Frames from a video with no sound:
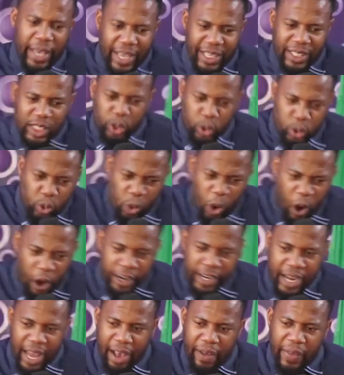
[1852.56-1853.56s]
it's
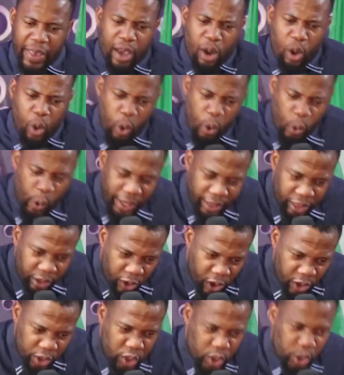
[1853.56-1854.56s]
god who
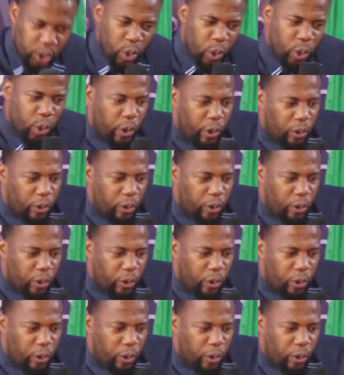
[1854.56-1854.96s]
draws you